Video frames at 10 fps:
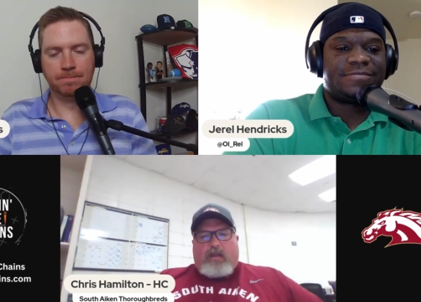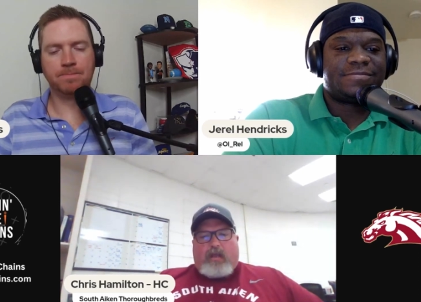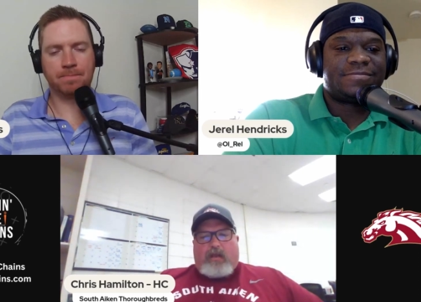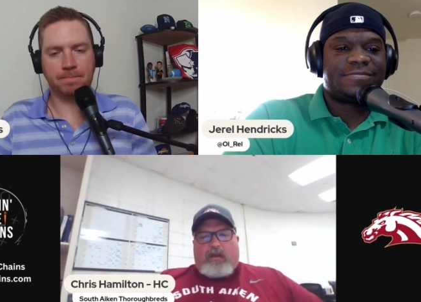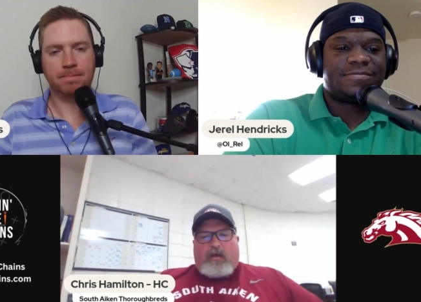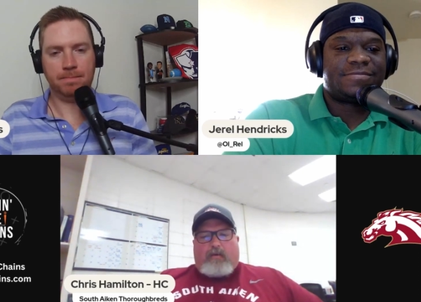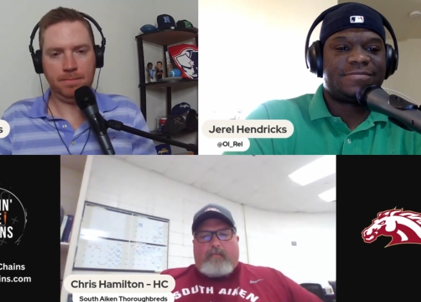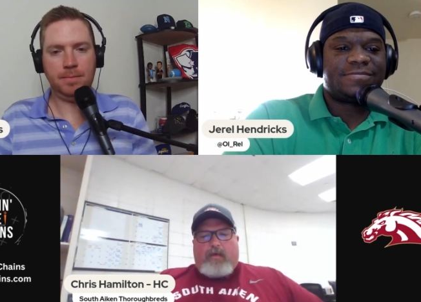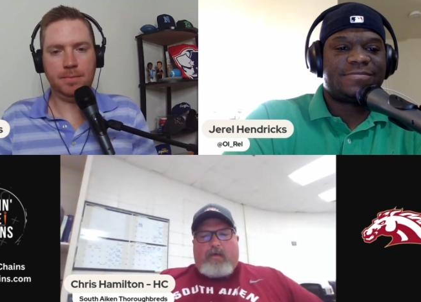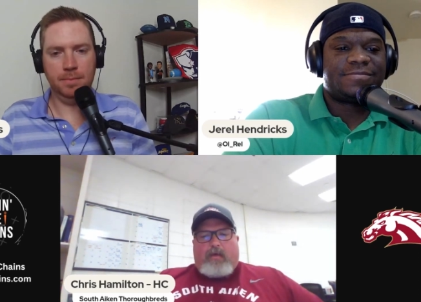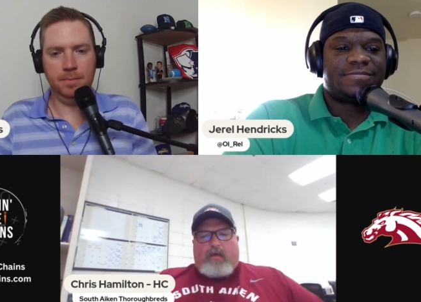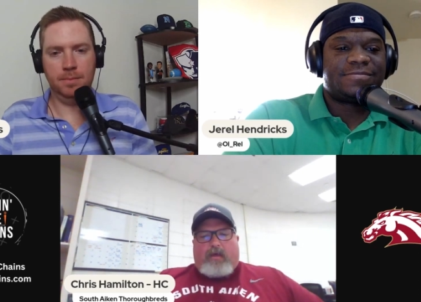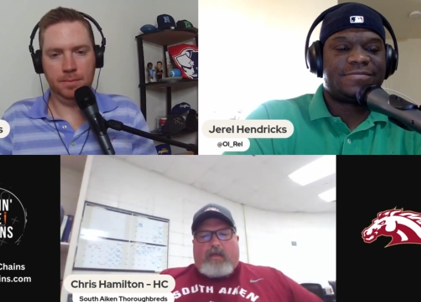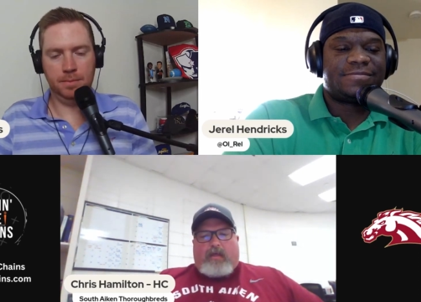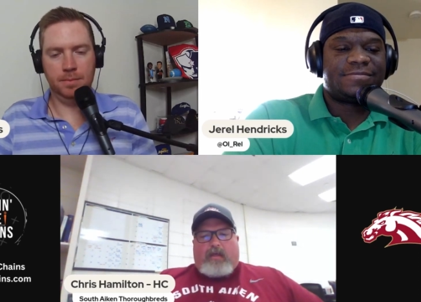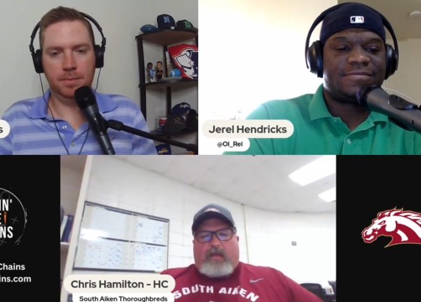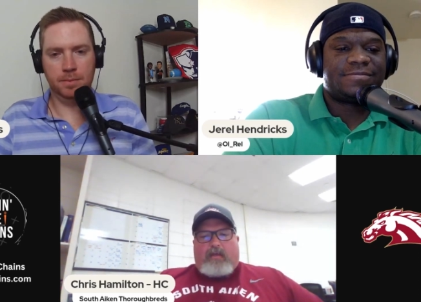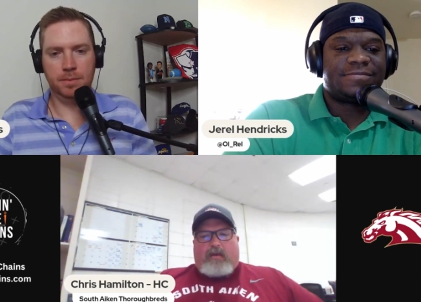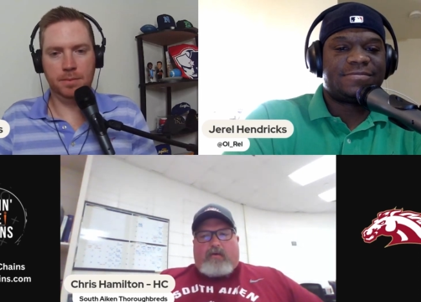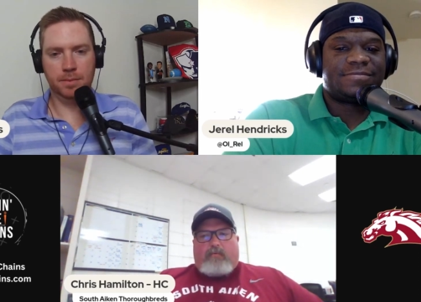Speaker 1: And, um, at,
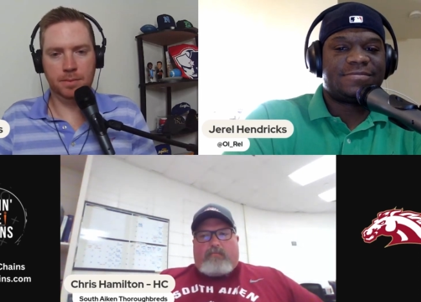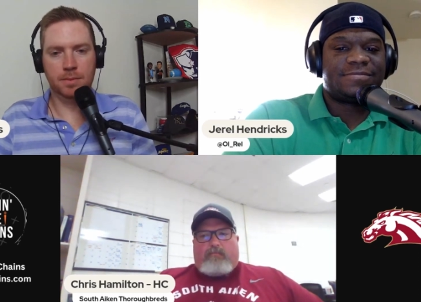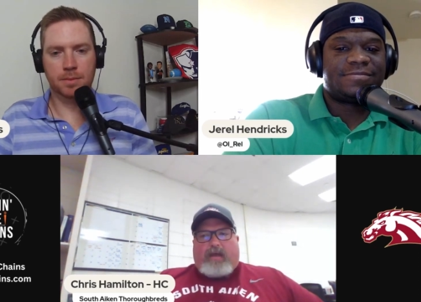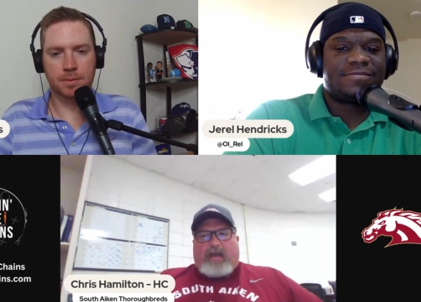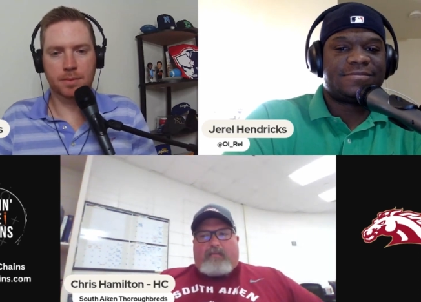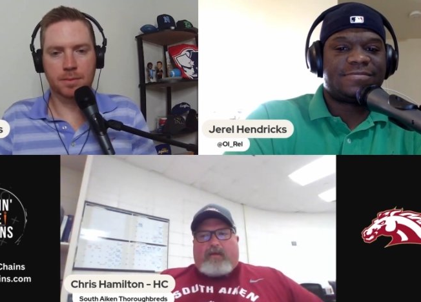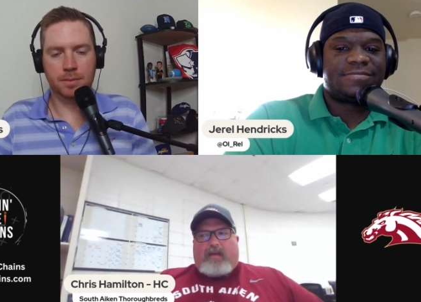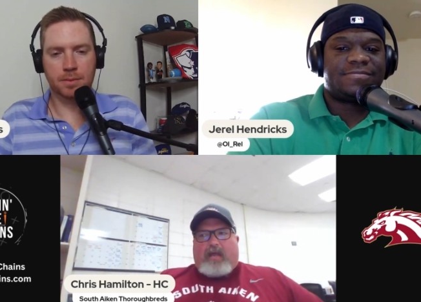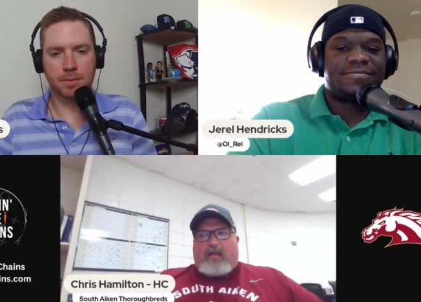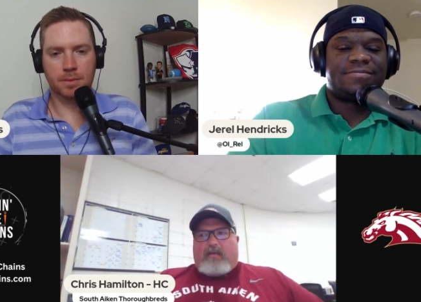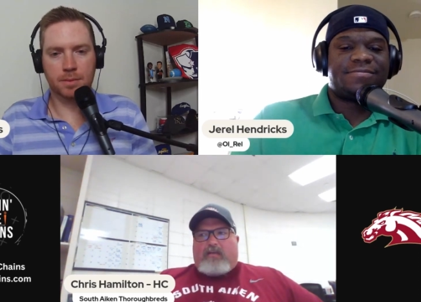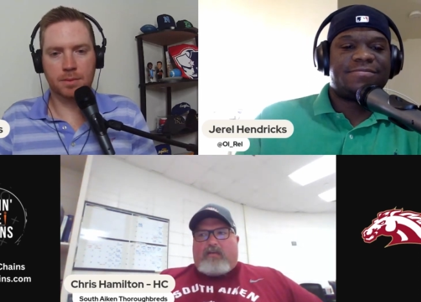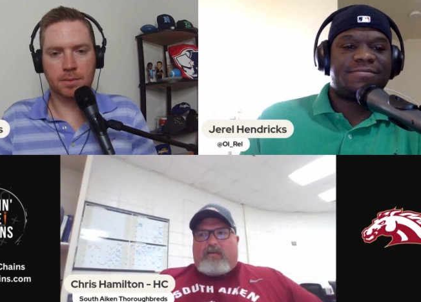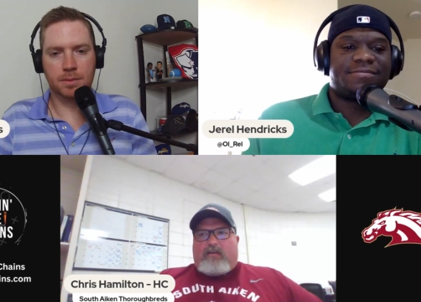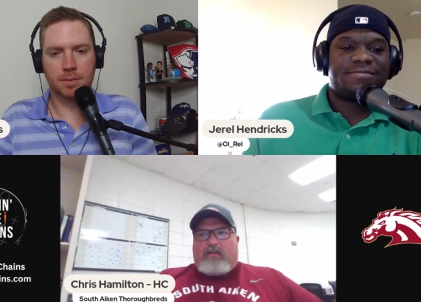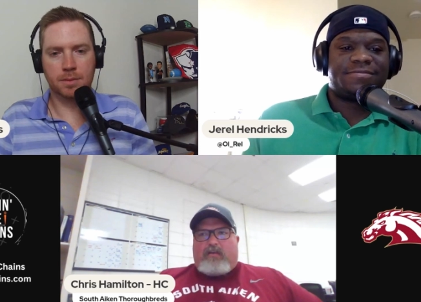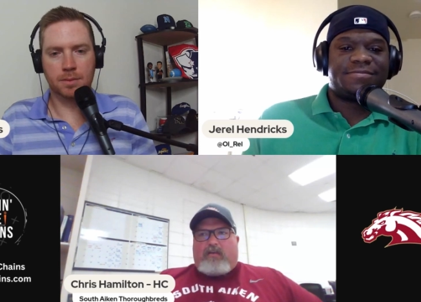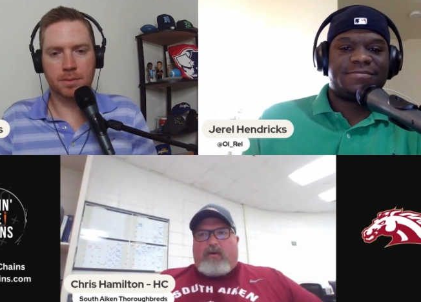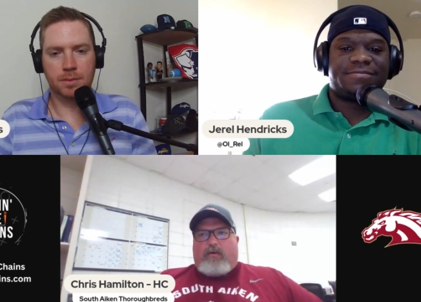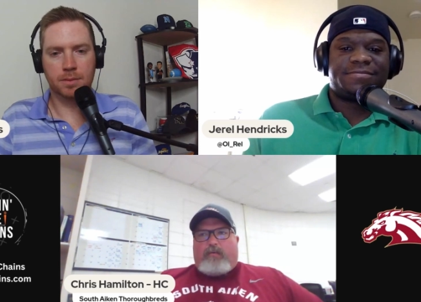you know, back in my day,
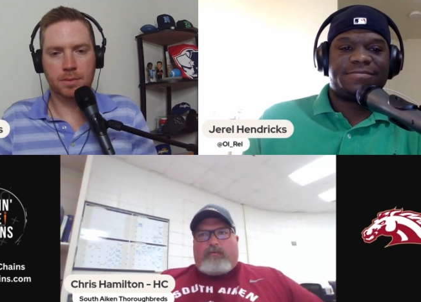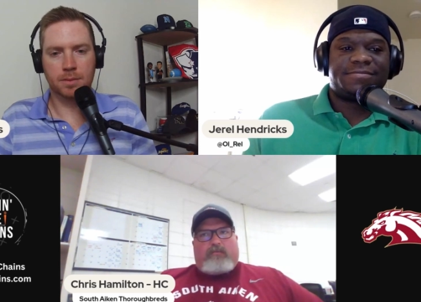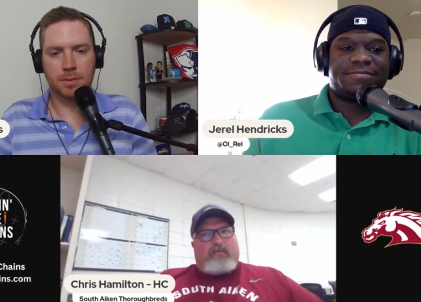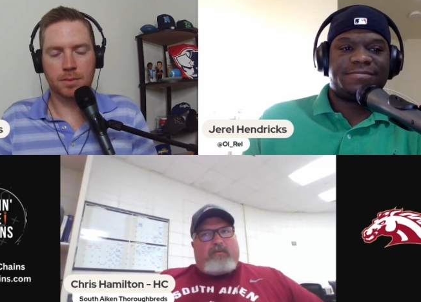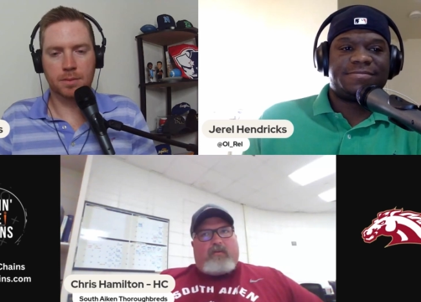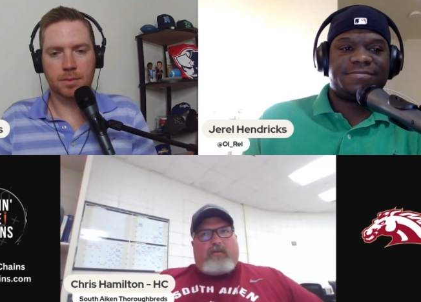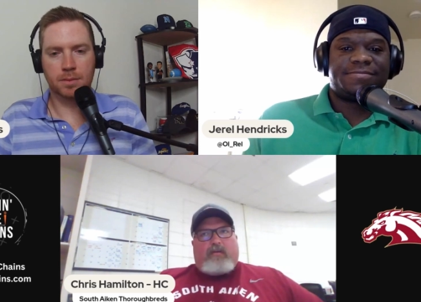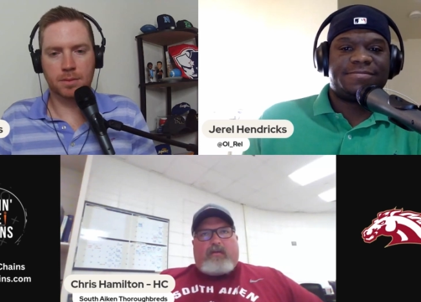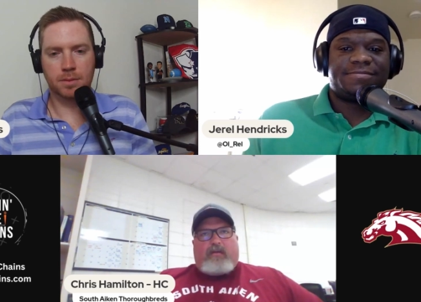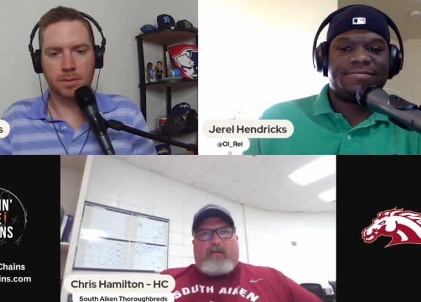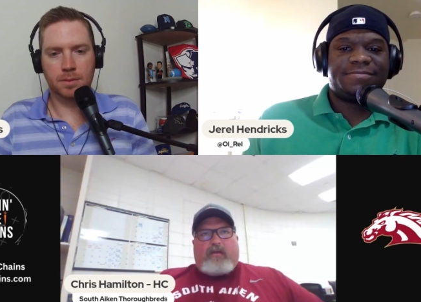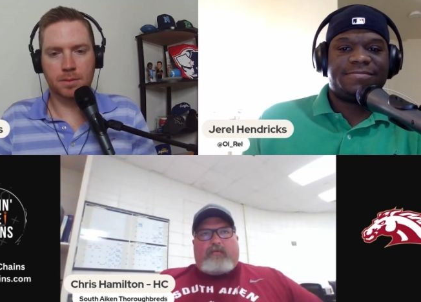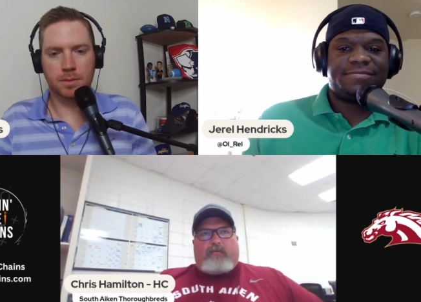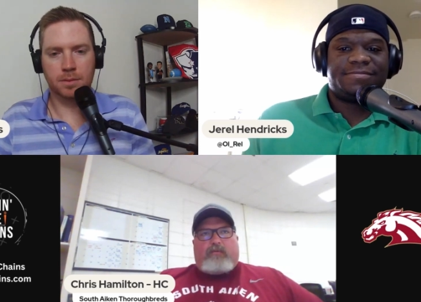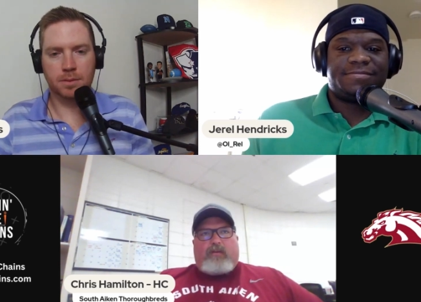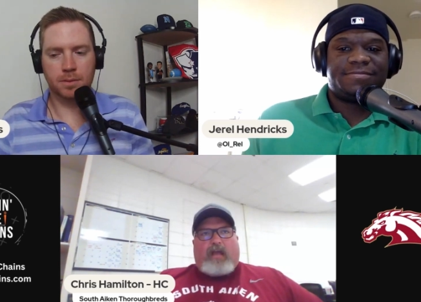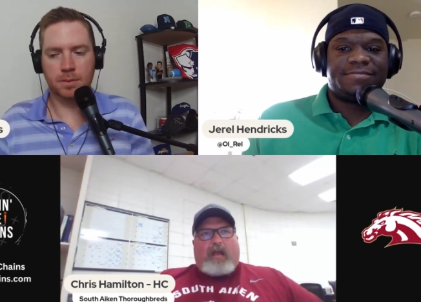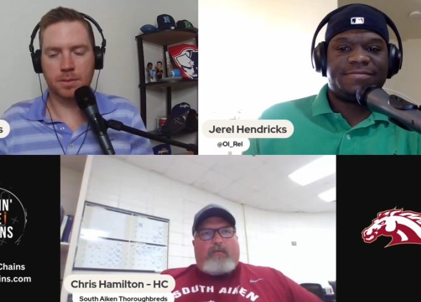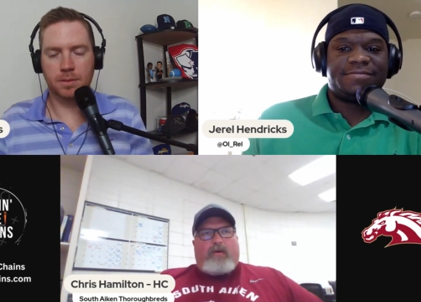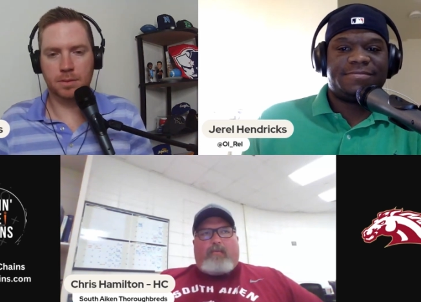you know, it was it was got
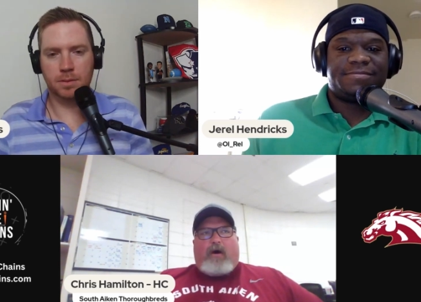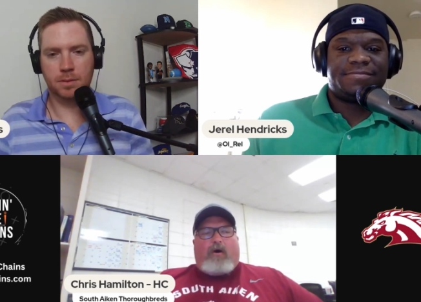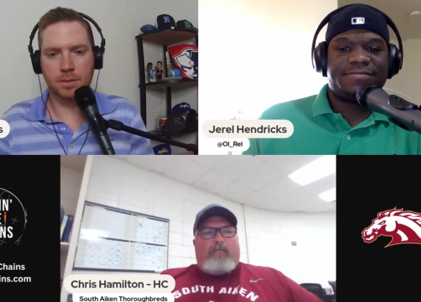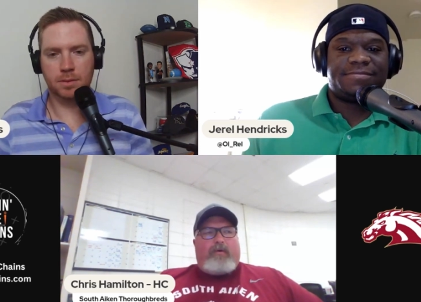to win them all.